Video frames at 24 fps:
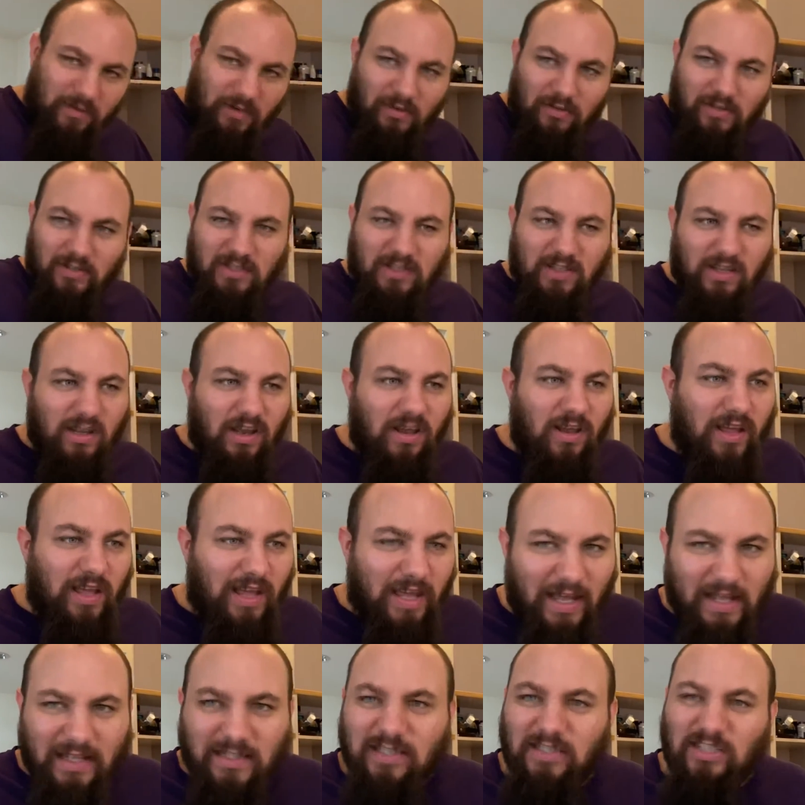Just
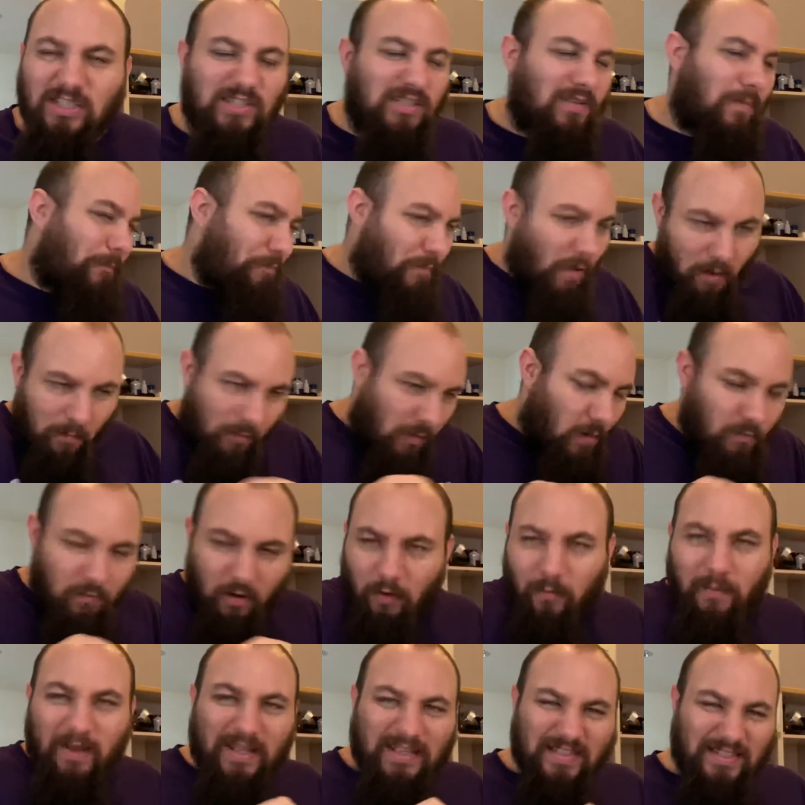hits, boom, boom,
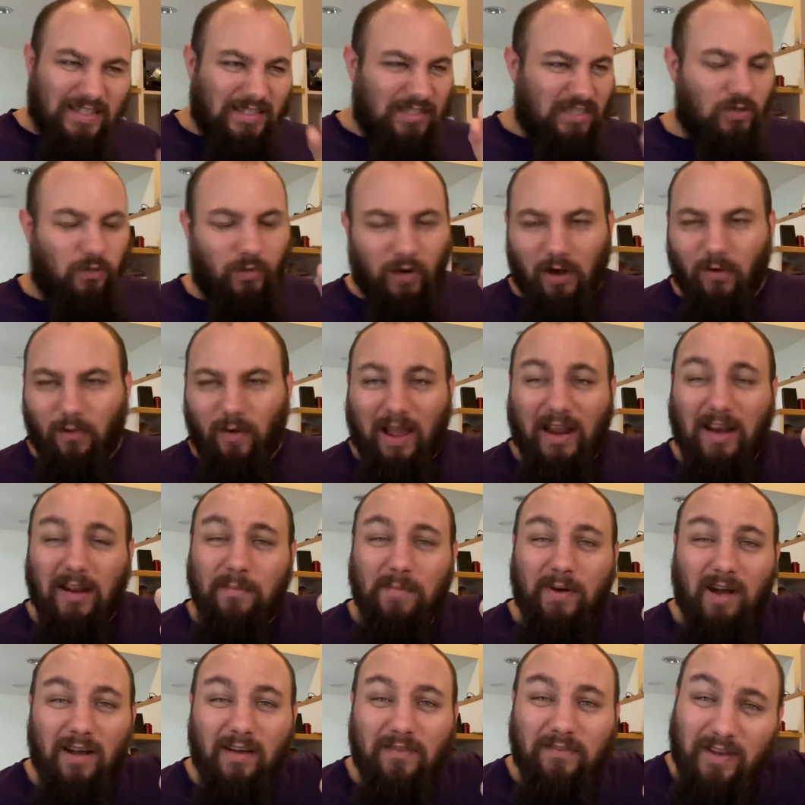boom, hits that square right
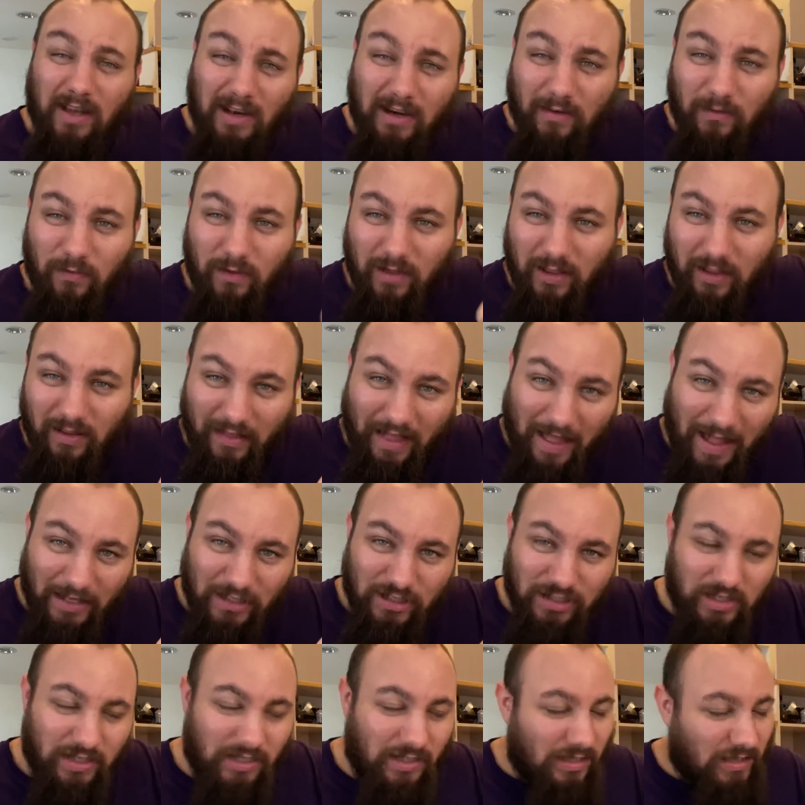above kind of where the
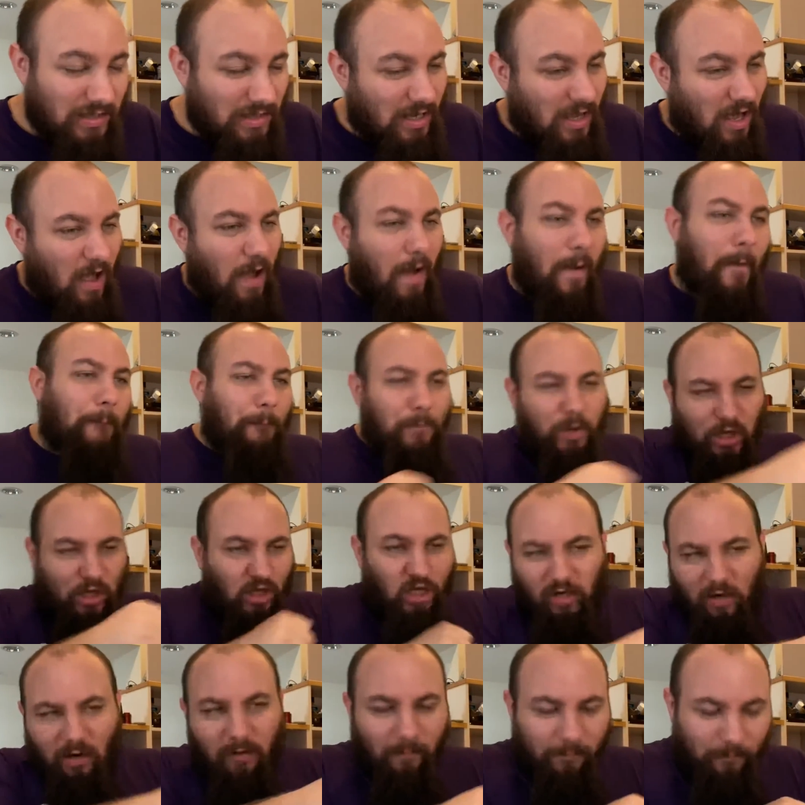latch is.
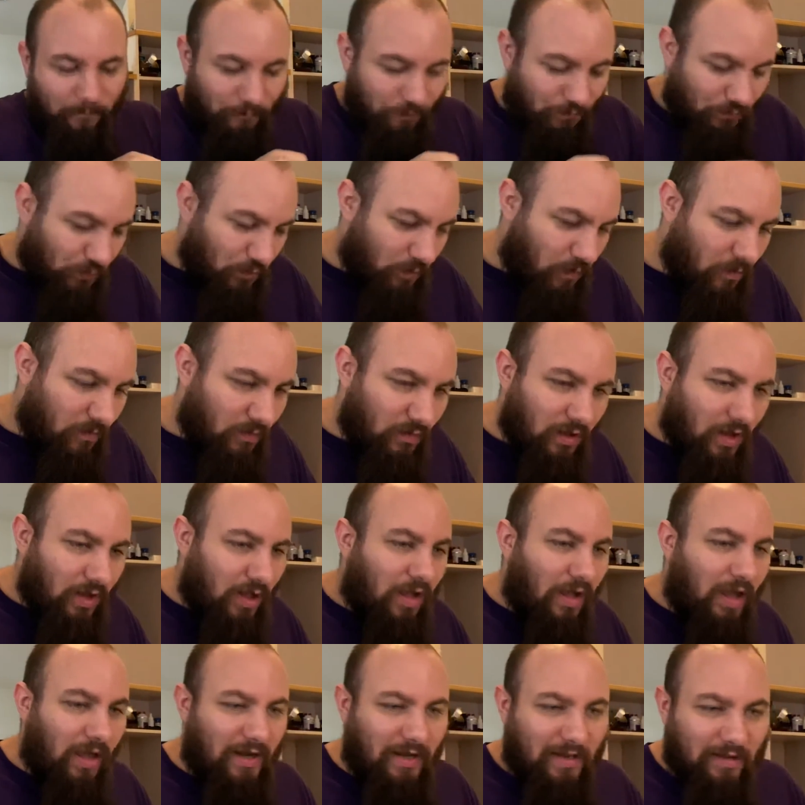And
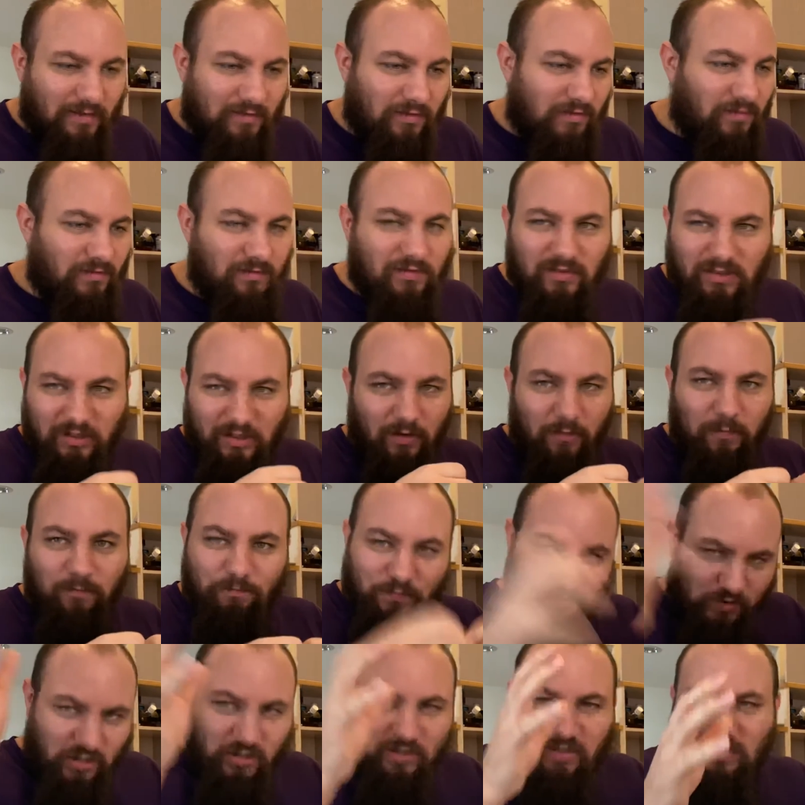he, it
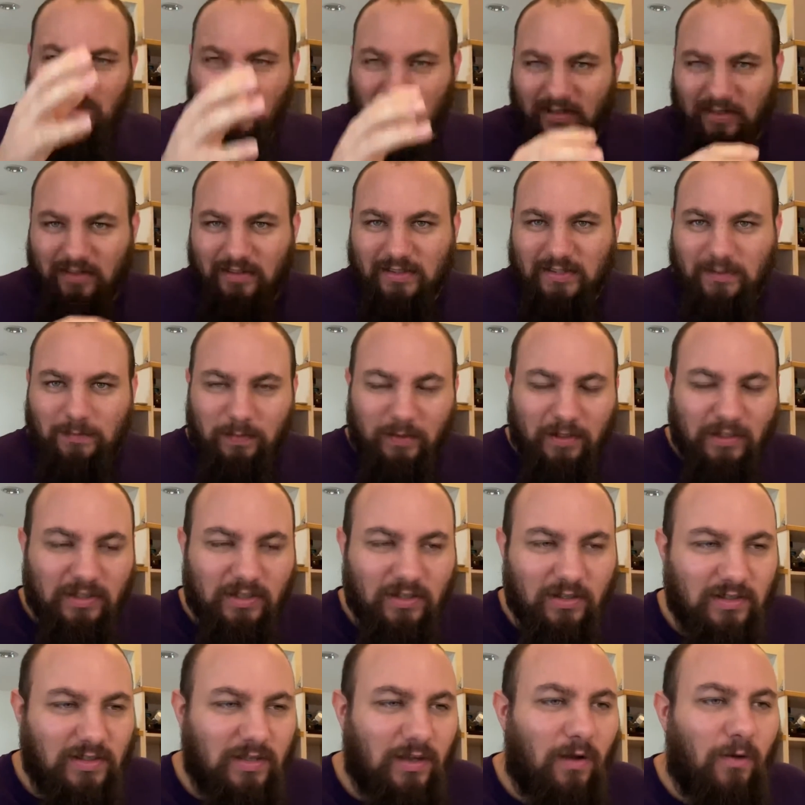
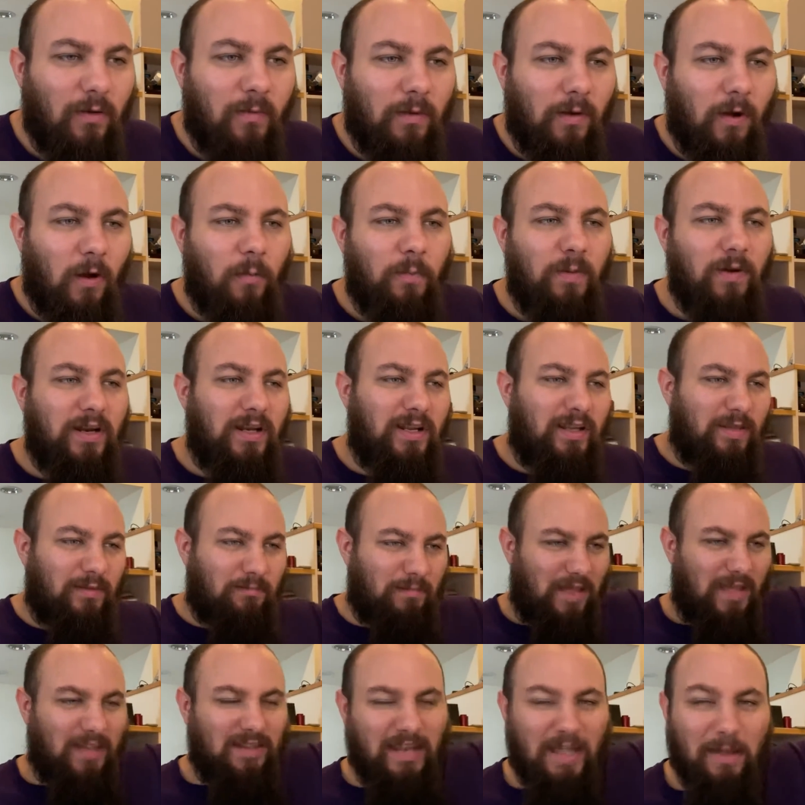splinters open
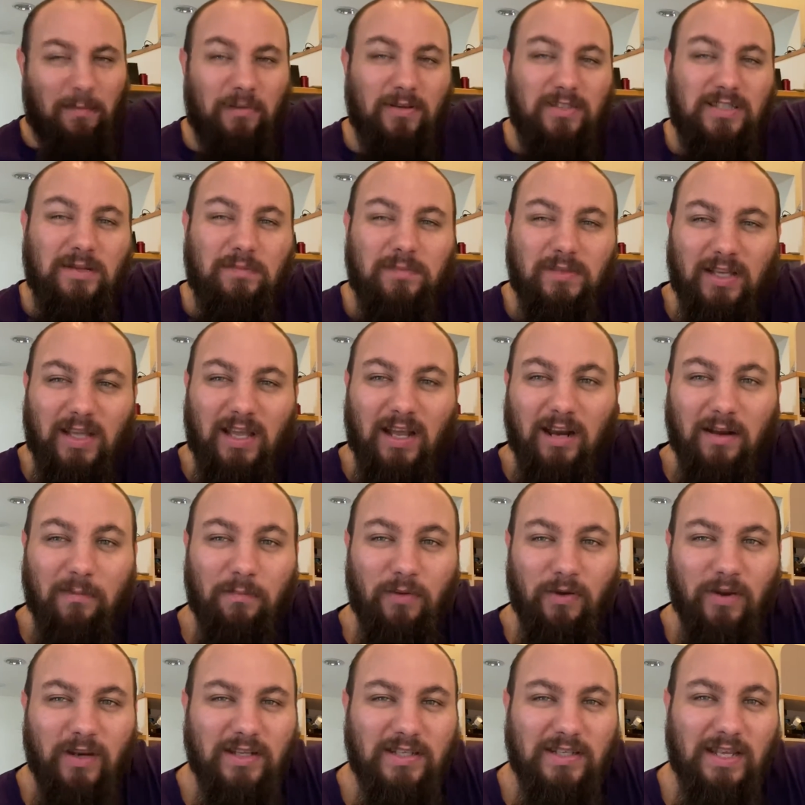and it enables him to kind of
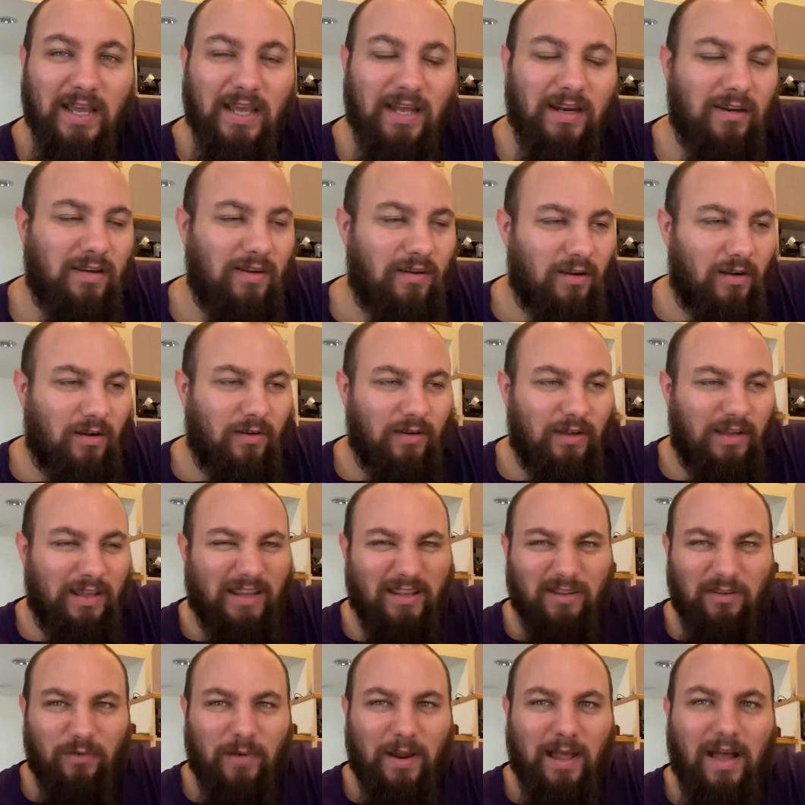put his hand
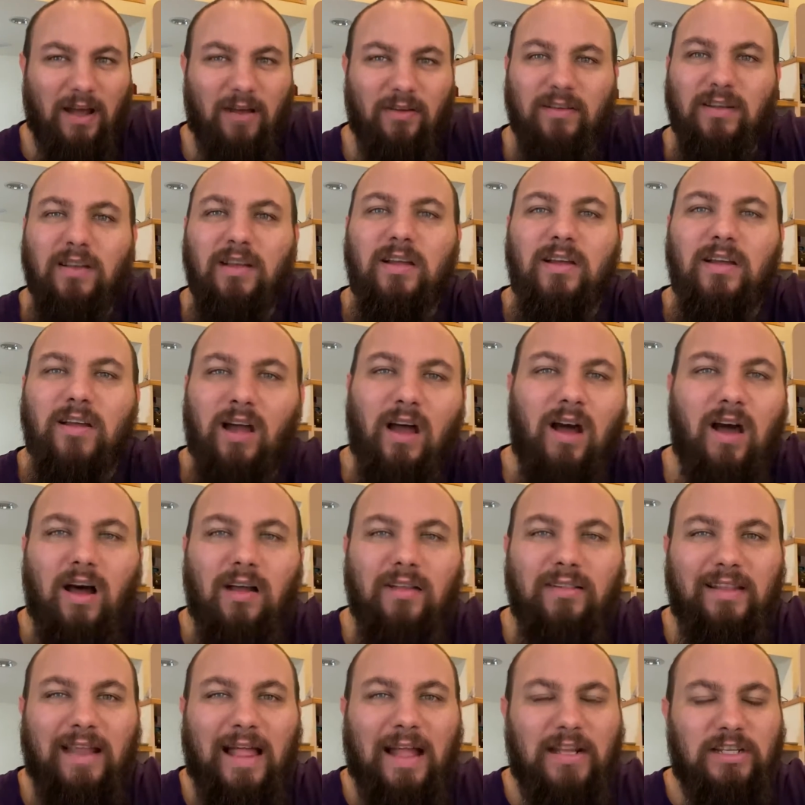in around,
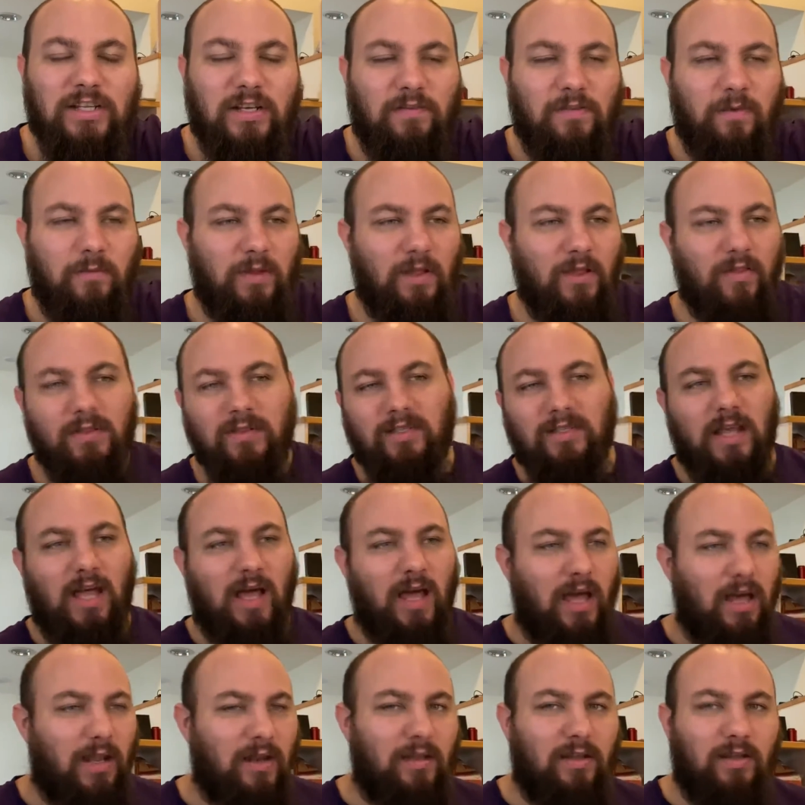unlatch it from the other
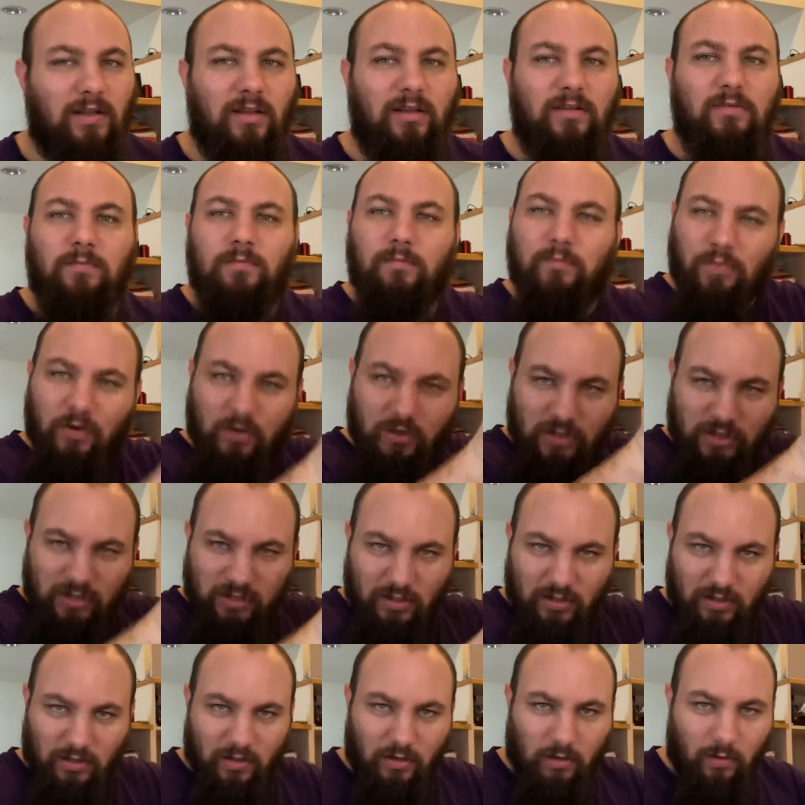side, and push
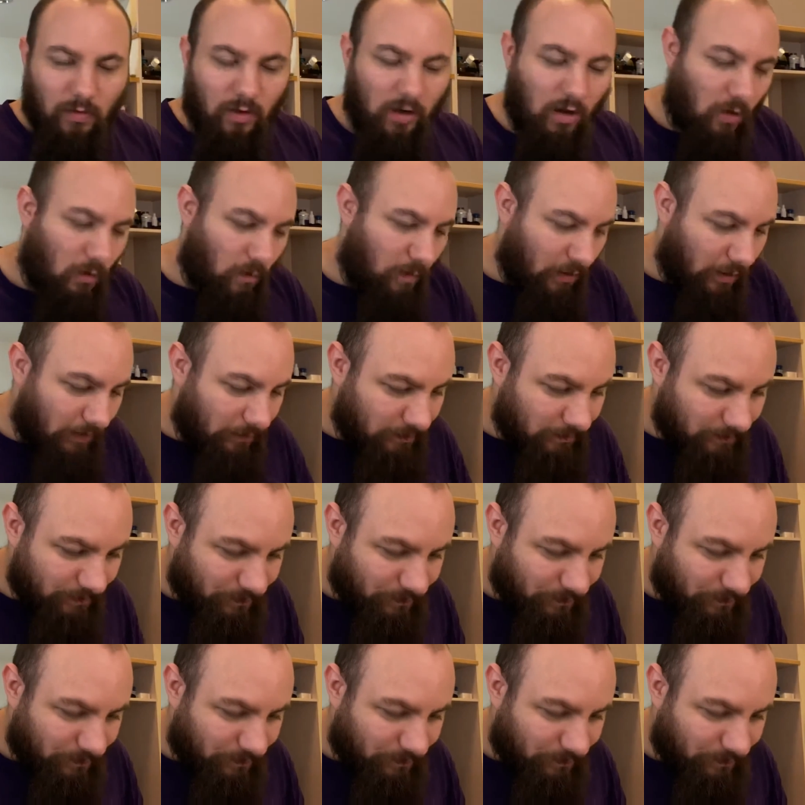the door open.